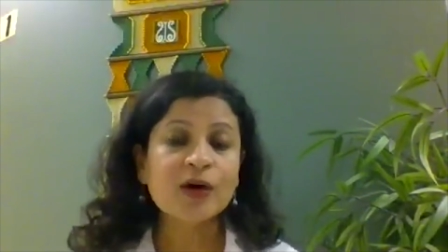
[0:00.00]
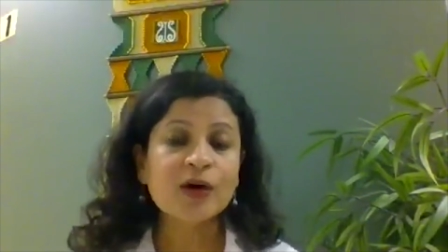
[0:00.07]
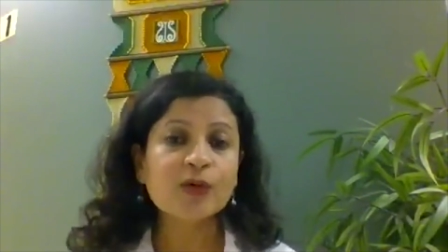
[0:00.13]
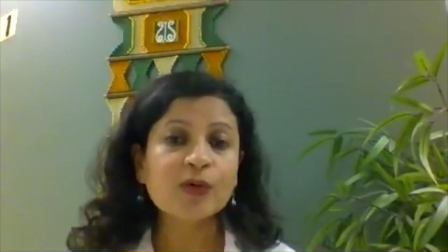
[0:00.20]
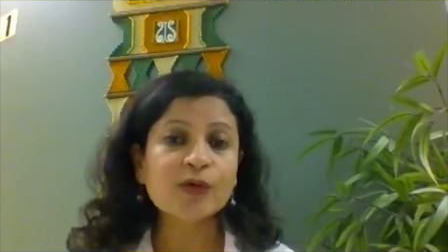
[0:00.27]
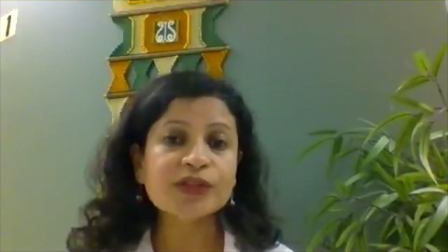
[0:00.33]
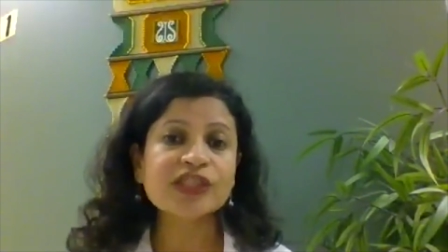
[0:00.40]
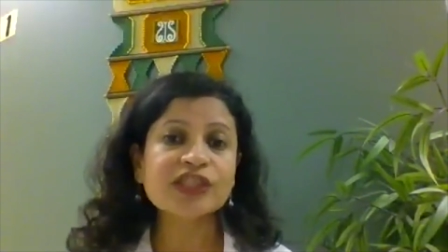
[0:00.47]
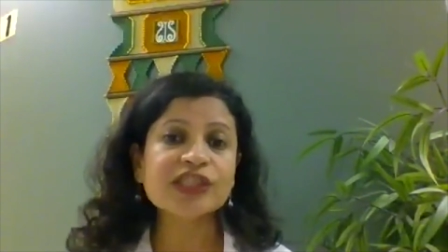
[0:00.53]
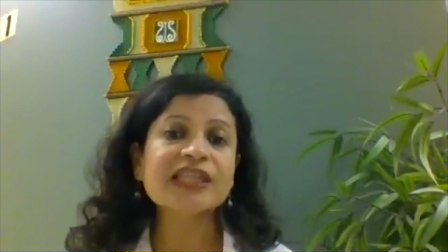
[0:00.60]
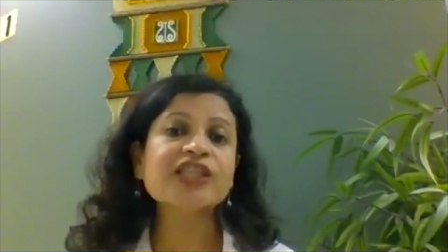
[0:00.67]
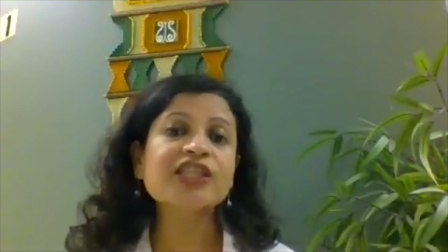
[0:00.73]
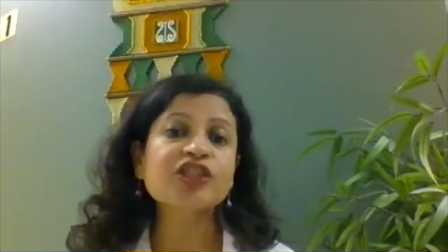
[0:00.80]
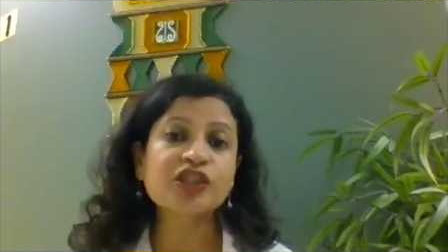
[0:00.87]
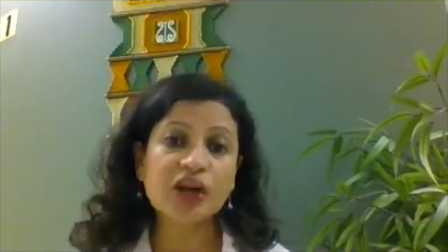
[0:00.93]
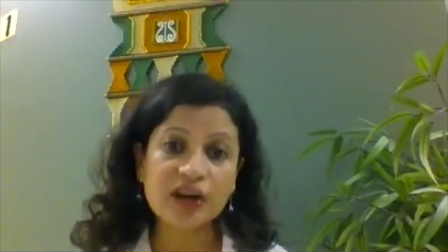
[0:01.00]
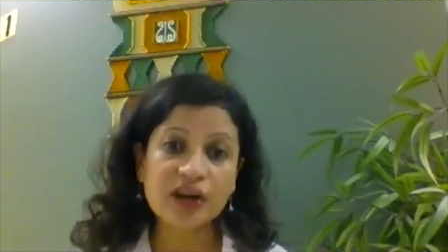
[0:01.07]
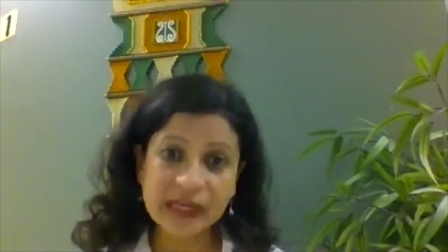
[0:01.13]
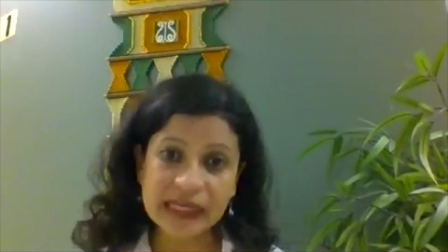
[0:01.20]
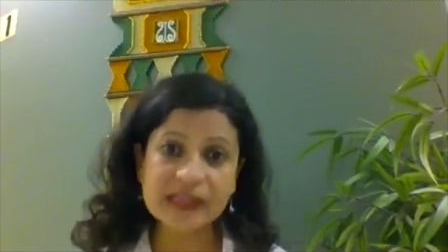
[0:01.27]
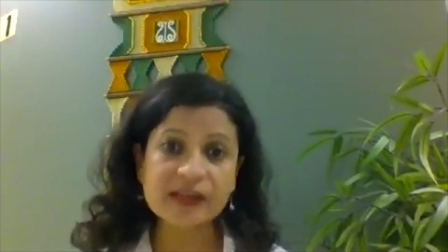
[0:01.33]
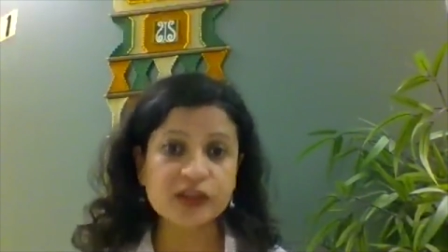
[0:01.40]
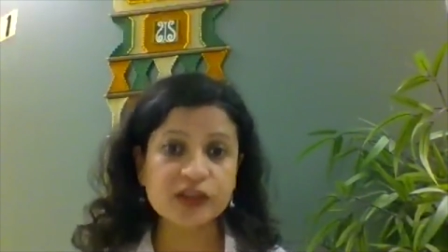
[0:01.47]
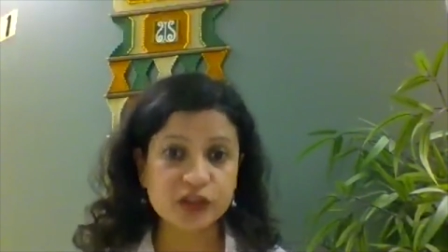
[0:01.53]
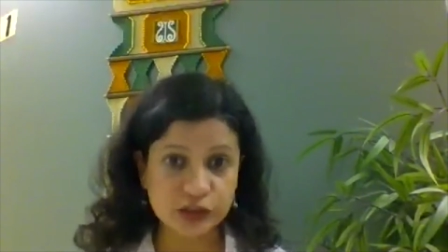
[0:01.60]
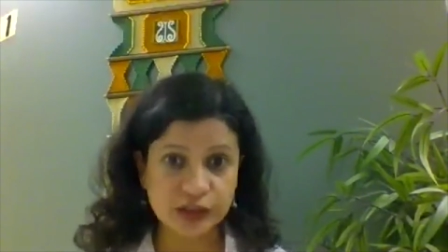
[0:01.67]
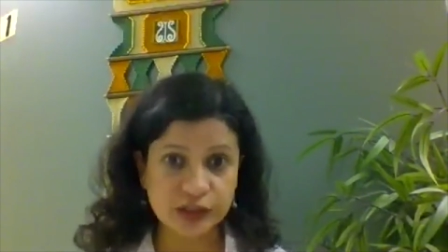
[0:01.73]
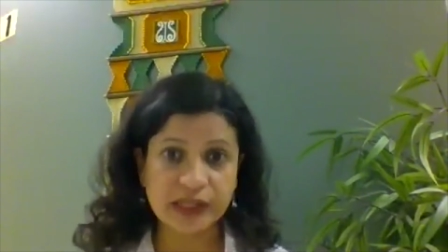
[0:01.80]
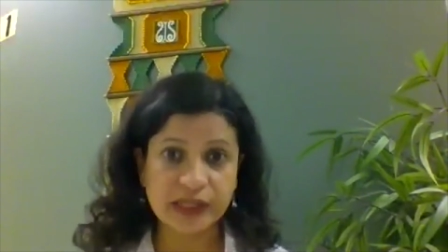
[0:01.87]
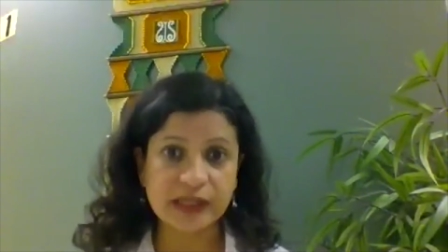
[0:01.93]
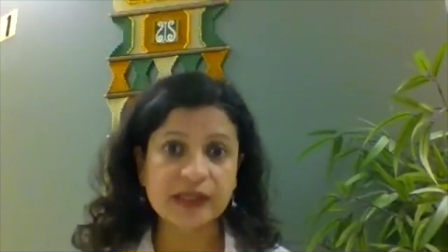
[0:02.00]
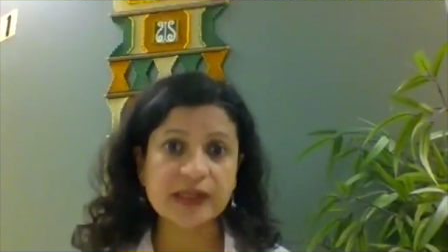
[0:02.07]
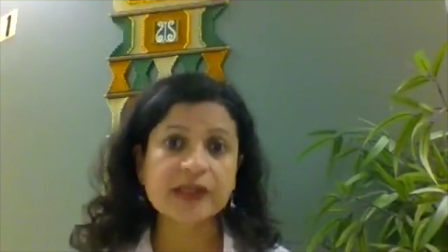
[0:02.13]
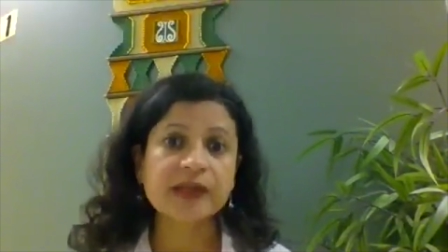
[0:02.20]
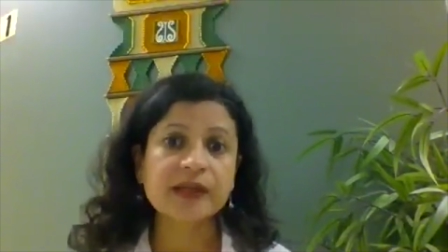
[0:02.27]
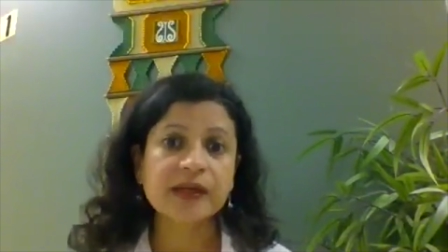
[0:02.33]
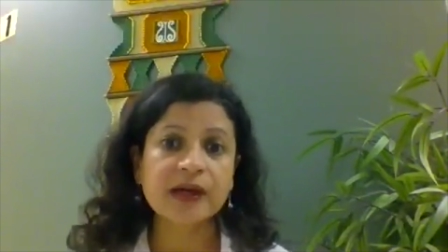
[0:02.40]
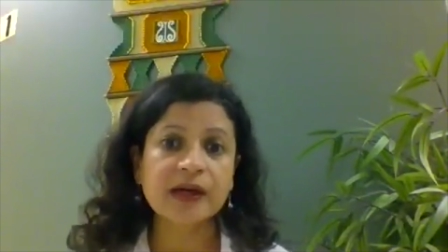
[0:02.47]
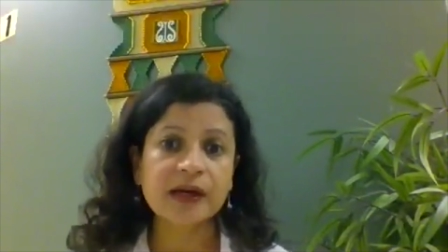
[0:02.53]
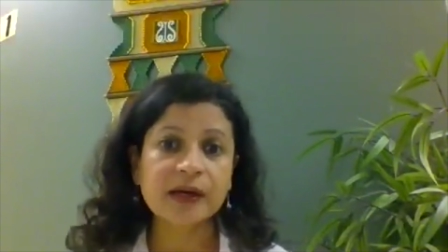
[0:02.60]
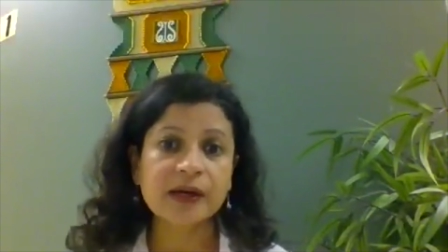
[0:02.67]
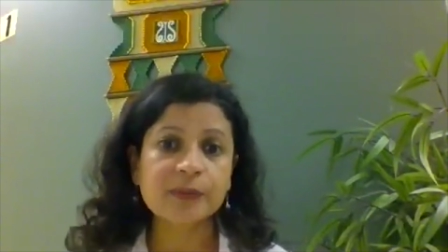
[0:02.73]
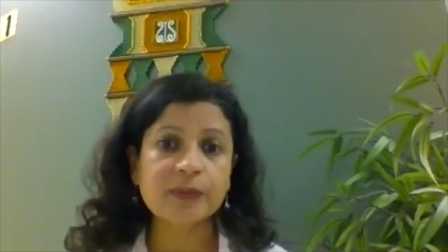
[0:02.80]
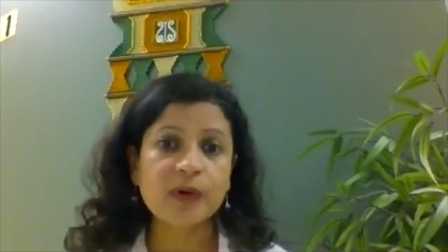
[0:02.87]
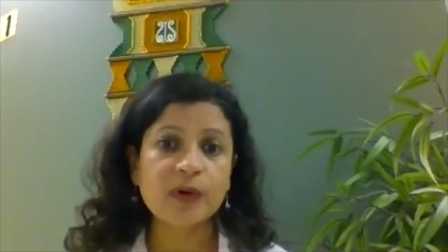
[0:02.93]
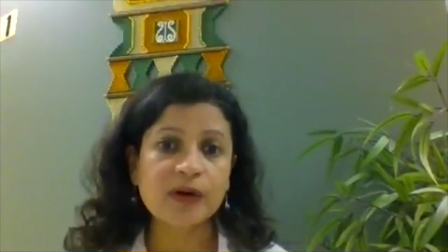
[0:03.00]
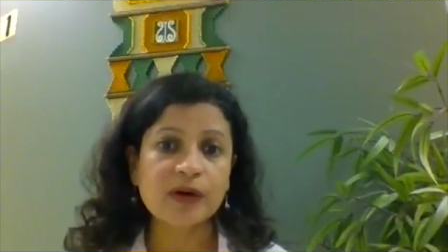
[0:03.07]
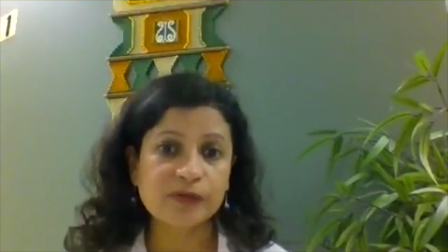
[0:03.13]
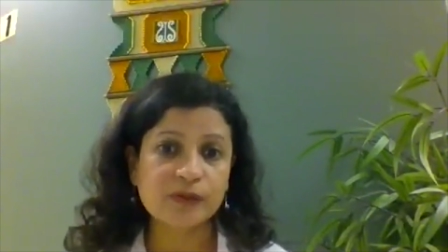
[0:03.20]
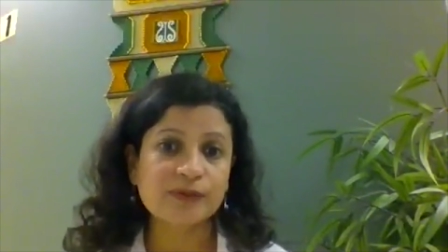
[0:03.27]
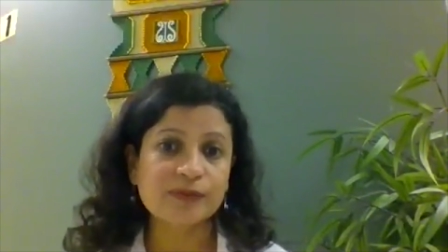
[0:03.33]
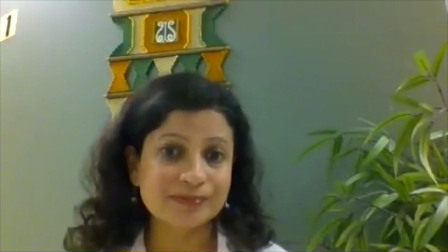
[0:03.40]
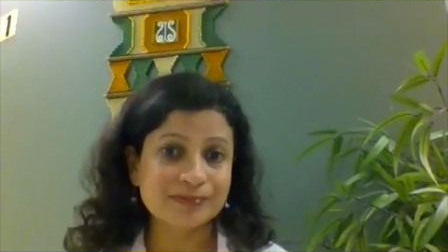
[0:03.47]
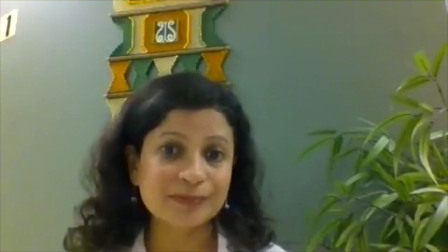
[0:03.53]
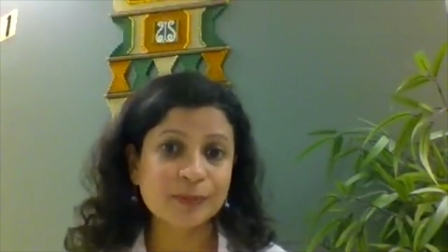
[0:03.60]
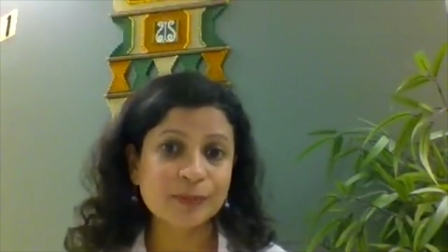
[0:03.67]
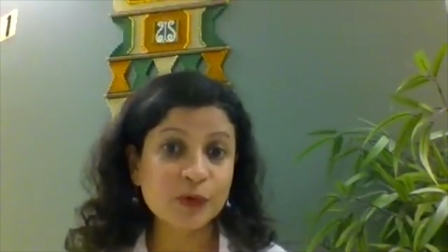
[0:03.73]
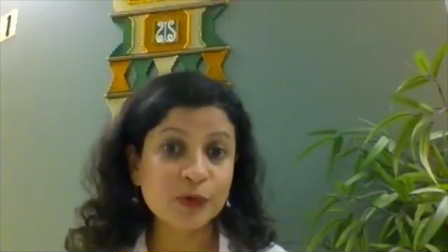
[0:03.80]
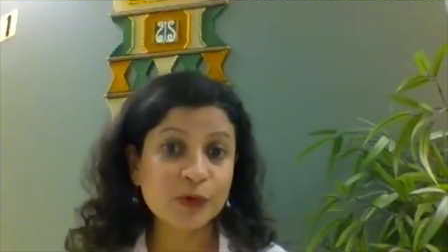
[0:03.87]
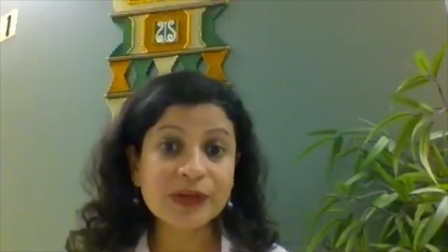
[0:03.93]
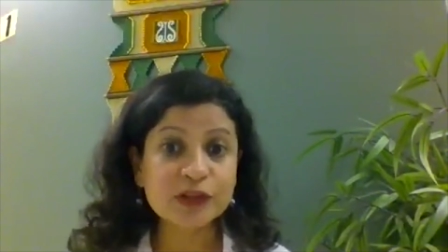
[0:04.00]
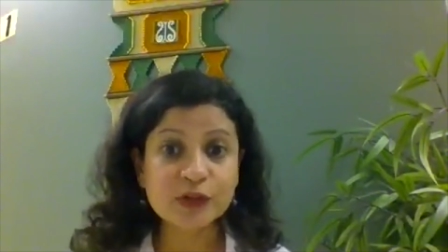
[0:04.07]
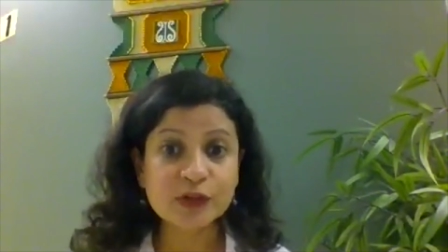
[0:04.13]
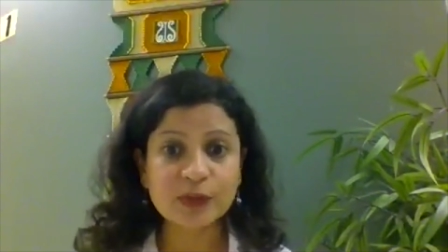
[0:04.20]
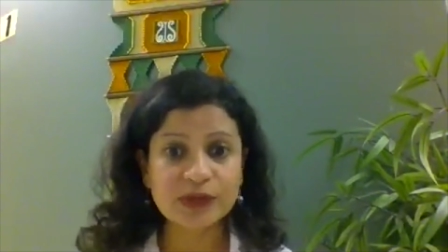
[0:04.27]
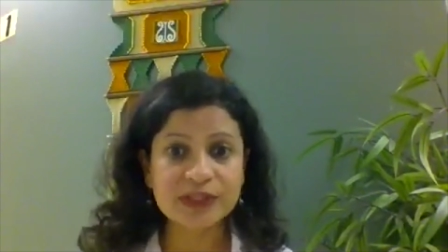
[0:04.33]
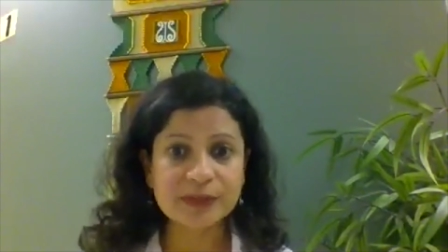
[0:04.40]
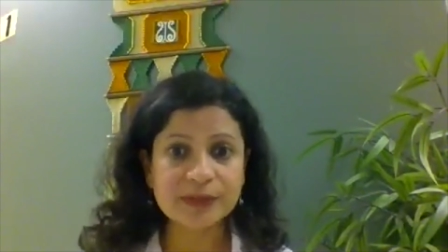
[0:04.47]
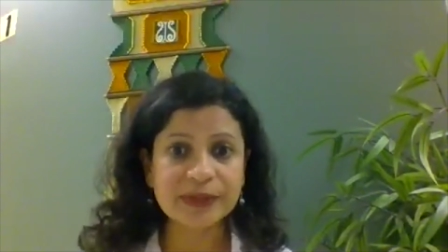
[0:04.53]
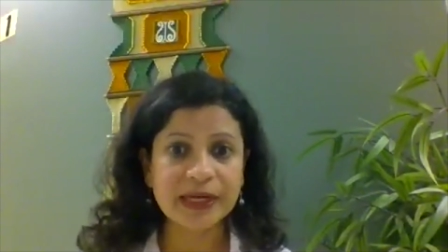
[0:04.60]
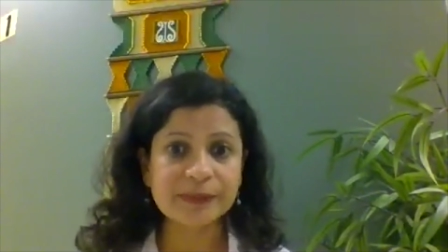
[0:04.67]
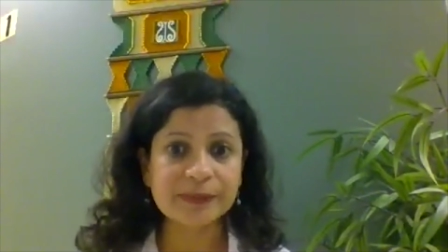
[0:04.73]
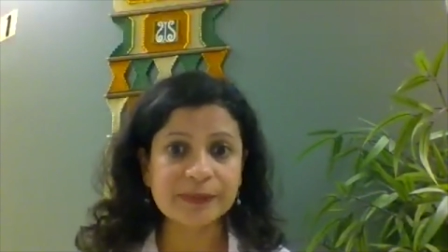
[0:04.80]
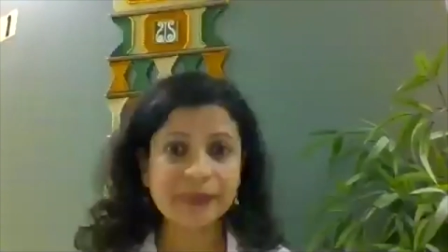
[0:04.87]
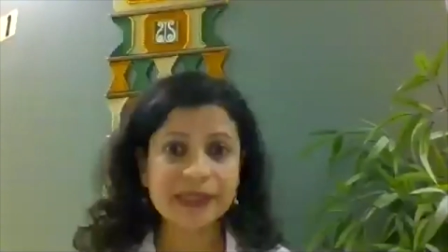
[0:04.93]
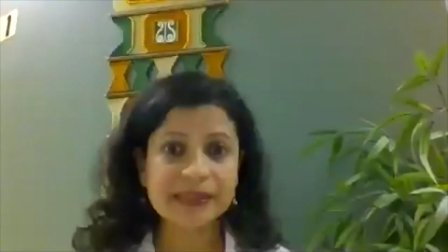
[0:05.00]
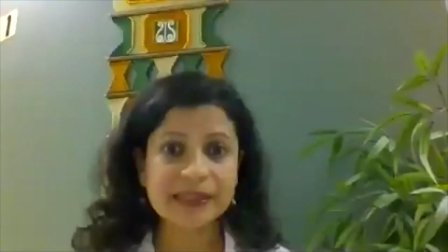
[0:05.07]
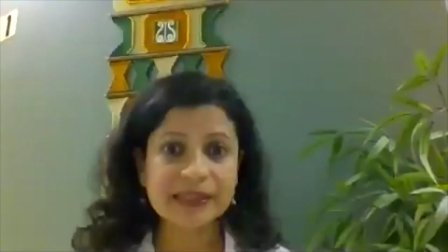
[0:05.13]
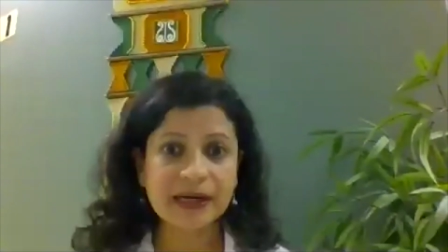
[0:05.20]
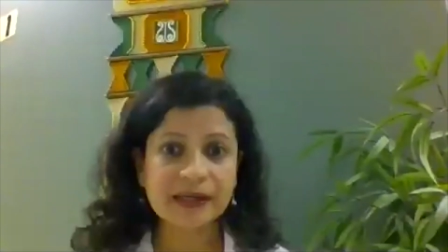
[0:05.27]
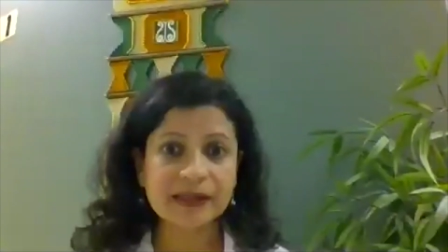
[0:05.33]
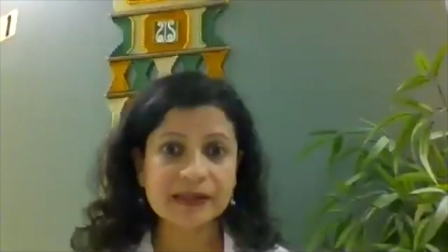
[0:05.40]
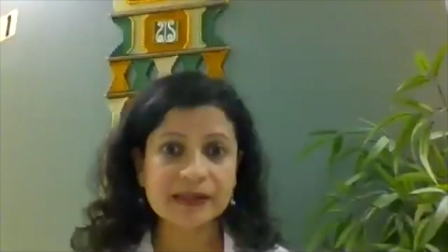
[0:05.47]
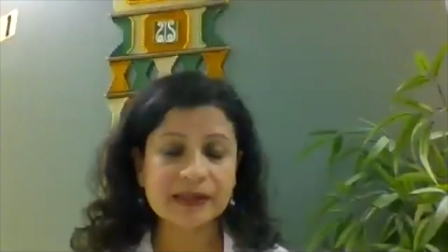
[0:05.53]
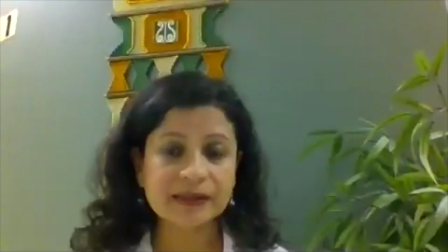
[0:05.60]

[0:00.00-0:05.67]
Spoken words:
who is just starting their journey of moving towards a plant-based diet?